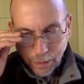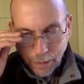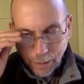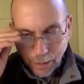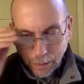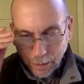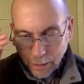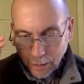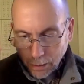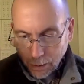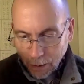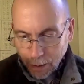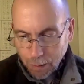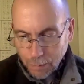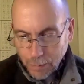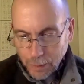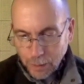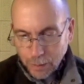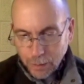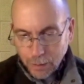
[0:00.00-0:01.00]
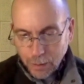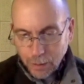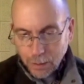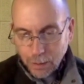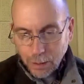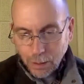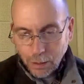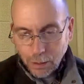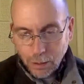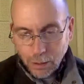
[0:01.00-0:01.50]
And here he makes a
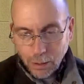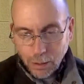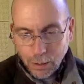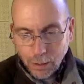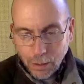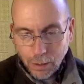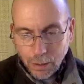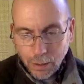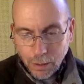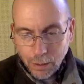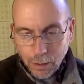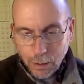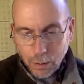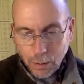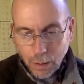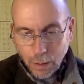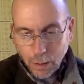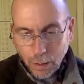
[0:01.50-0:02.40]
distinction in his